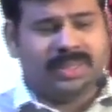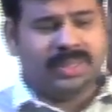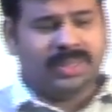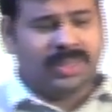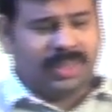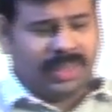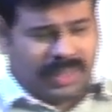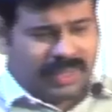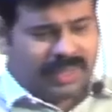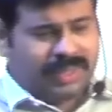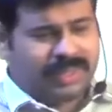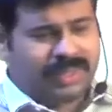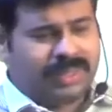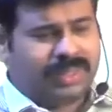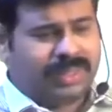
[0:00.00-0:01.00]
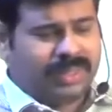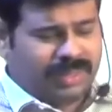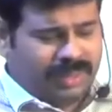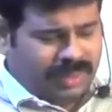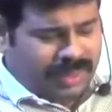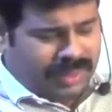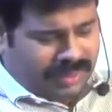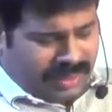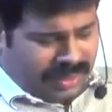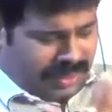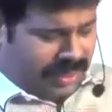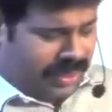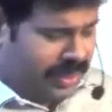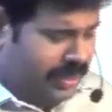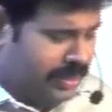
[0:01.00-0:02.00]
junior, do it
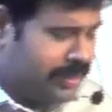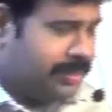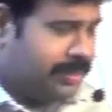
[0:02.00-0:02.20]
once again.